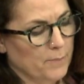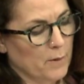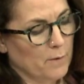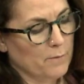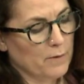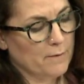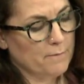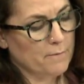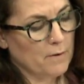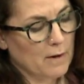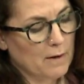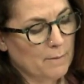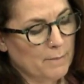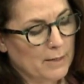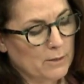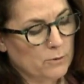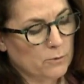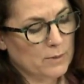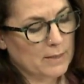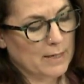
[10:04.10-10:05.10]
of an
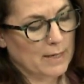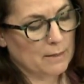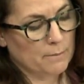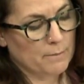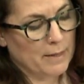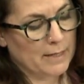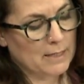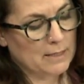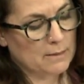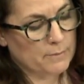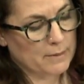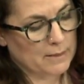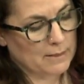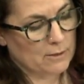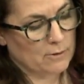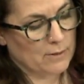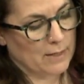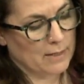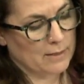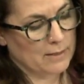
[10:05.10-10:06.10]
environmental data management
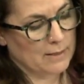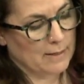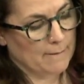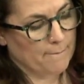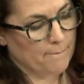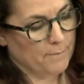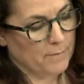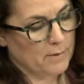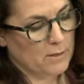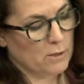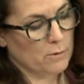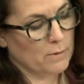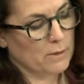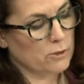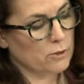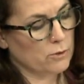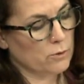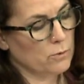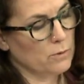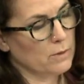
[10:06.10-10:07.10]
strategy to
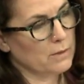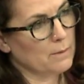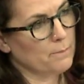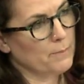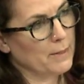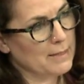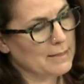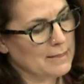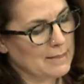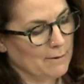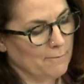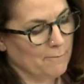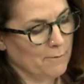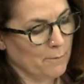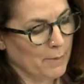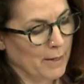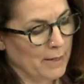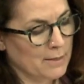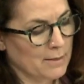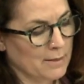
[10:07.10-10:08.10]
ensure the best
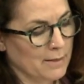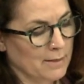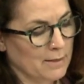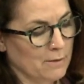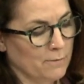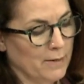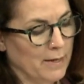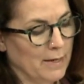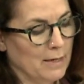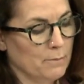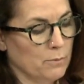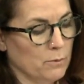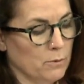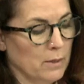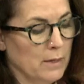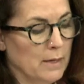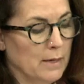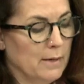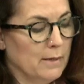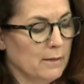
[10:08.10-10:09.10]
information is available
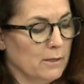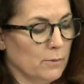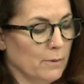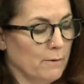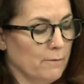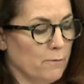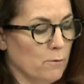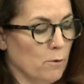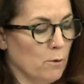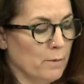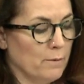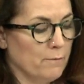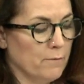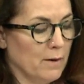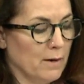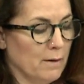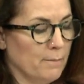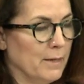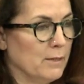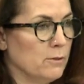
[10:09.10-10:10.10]
to inform
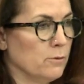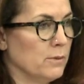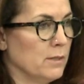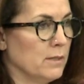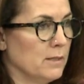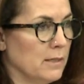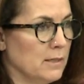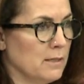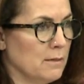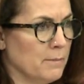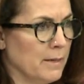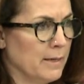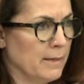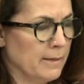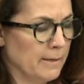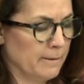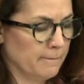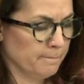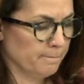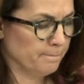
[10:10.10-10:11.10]
environmental
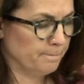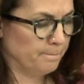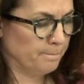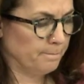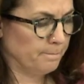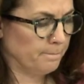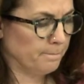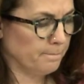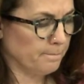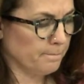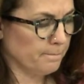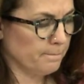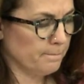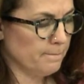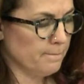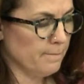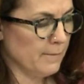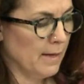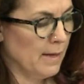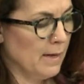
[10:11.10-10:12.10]
decision-making.
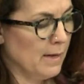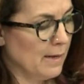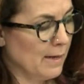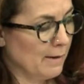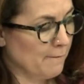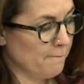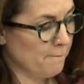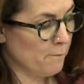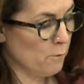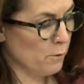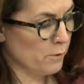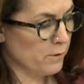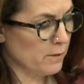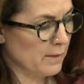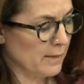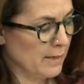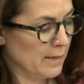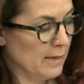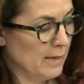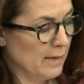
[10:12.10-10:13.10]
And
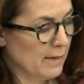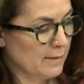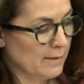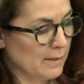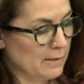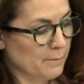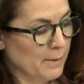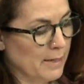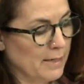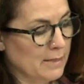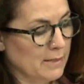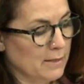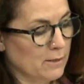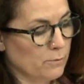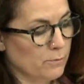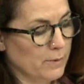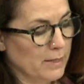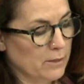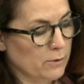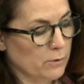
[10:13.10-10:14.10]
fourthly, Tasmania's
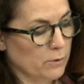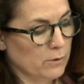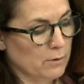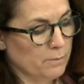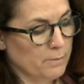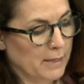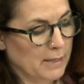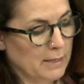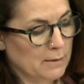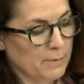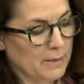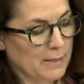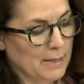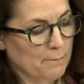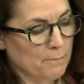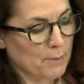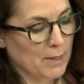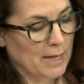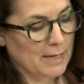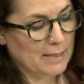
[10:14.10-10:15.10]
resource management
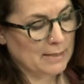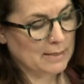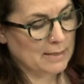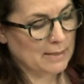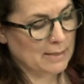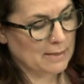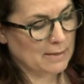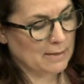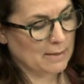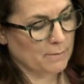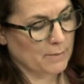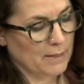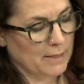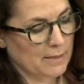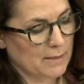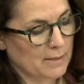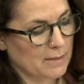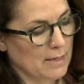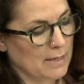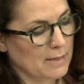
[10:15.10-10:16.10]
and planning system
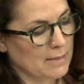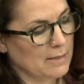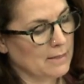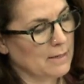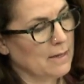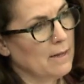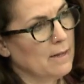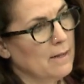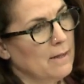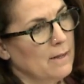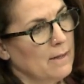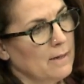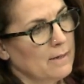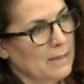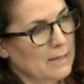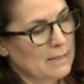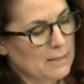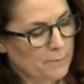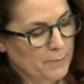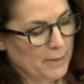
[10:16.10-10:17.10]
legislation
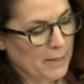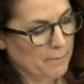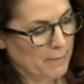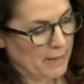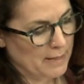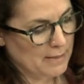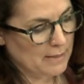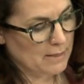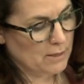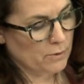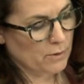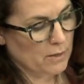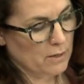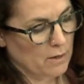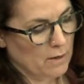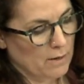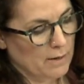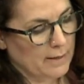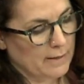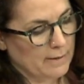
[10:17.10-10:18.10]
needs to be amended to
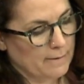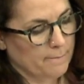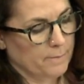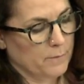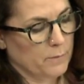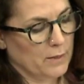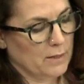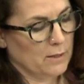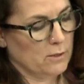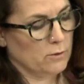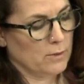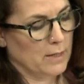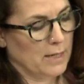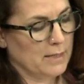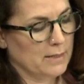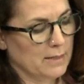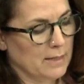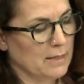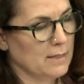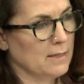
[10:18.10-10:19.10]
align with
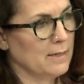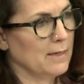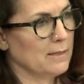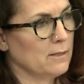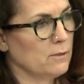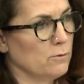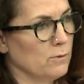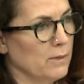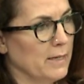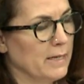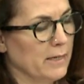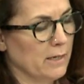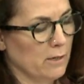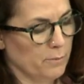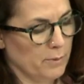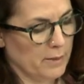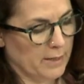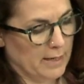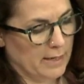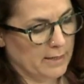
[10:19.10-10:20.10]
Australia's international legal
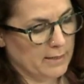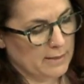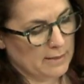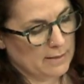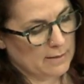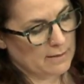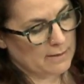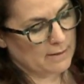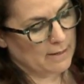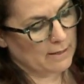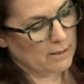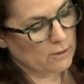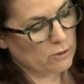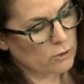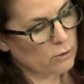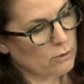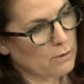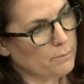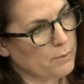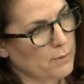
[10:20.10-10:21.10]
obligations and
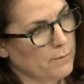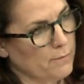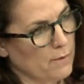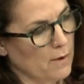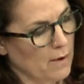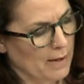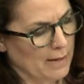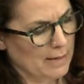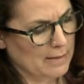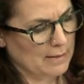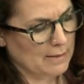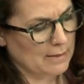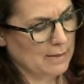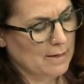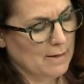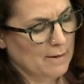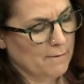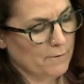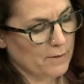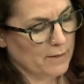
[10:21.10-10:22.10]
ensure it provides
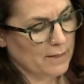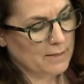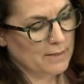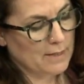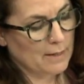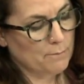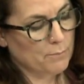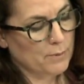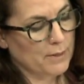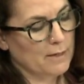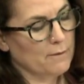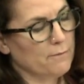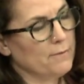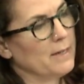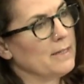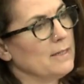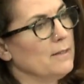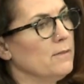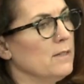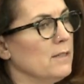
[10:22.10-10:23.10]
for contemporary and
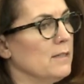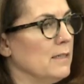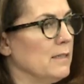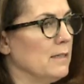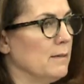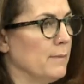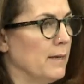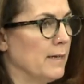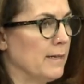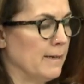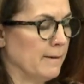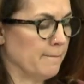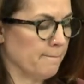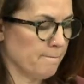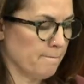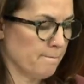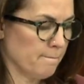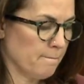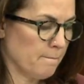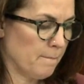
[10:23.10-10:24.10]
effective decision-making.
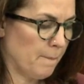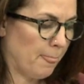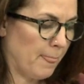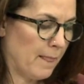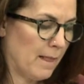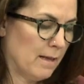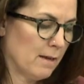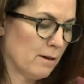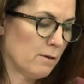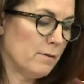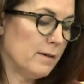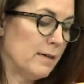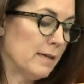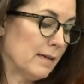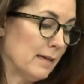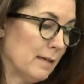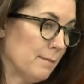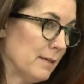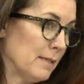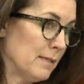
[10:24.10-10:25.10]

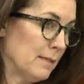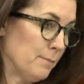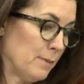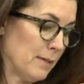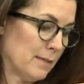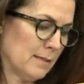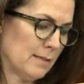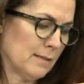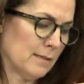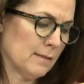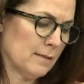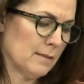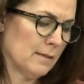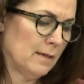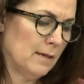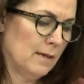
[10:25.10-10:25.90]
Critically, Mr President,